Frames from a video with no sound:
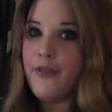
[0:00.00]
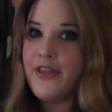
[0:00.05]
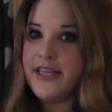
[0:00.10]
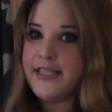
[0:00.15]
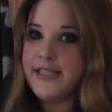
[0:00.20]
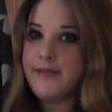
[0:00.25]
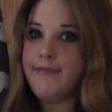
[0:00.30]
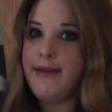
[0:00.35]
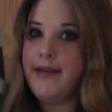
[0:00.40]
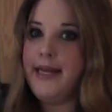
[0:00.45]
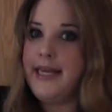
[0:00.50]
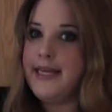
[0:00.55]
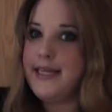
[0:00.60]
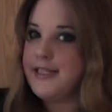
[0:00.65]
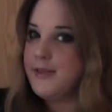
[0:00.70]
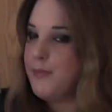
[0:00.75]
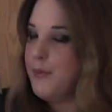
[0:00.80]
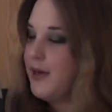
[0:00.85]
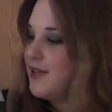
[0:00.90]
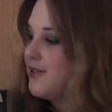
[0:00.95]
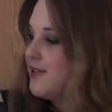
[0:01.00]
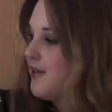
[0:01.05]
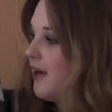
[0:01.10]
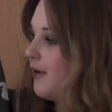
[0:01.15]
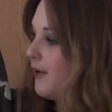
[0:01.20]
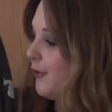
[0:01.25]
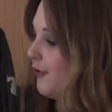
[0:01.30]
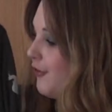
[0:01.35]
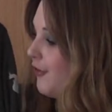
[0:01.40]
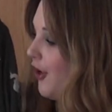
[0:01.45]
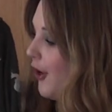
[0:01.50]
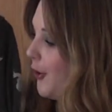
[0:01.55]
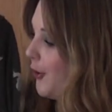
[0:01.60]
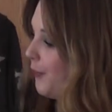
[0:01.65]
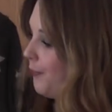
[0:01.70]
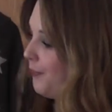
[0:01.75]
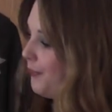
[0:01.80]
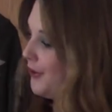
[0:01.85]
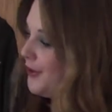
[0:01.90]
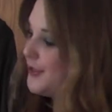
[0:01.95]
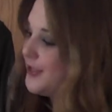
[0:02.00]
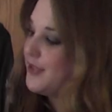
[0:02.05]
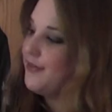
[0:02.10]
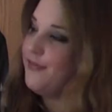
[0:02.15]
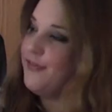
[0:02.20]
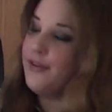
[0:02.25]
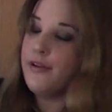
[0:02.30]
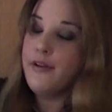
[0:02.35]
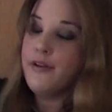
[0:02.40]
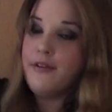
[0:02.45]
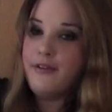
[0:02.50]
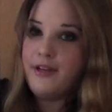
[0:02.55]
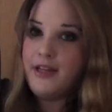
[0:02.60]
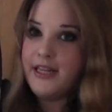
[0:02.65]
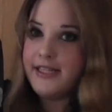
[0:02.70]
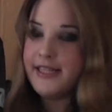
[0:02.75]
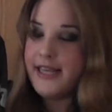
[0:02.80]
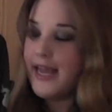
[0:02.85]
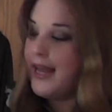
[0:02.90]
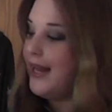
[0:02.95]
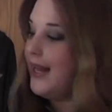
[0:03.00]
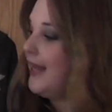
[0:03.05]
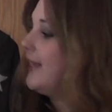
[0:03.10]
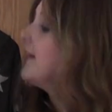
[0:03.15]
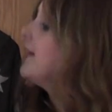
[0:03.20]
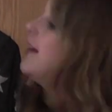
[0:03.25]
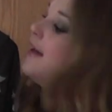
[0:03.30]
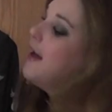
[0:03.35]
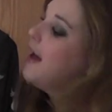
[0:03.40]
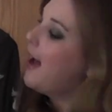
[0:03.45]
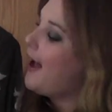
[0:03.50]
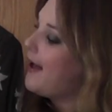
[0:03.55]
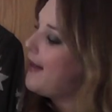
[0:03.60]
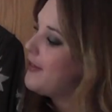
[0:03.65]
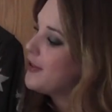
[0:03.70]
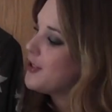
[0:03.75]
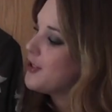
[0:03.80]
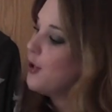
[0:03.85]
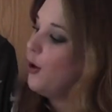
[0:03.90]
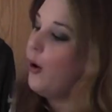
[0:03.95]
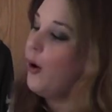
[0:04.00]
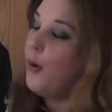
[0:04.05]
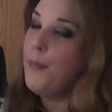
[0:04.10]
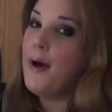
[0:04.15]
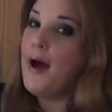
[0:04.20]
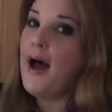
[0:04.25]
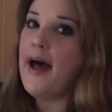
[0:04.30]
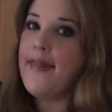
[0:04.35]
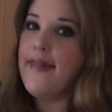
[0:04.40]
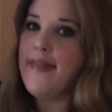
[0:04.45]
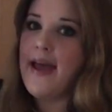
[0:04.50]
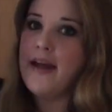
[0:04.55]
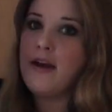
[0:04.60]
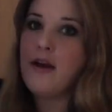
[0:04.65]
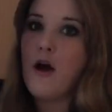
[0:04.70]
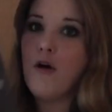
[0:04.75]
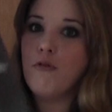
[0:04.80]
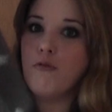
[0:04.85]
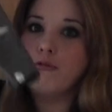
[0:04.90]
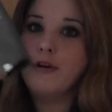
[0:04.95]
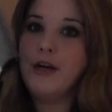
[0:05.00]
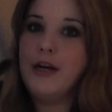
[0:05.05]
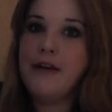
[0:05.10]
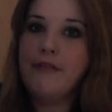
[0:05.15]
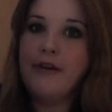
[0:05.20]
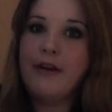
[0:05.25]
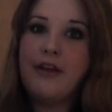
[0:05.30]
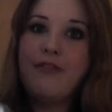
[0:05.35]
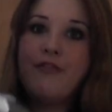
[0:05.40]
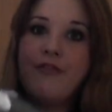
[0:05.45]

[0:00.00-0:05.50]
this really is my style. So beautiful detailing at the top and then a really, really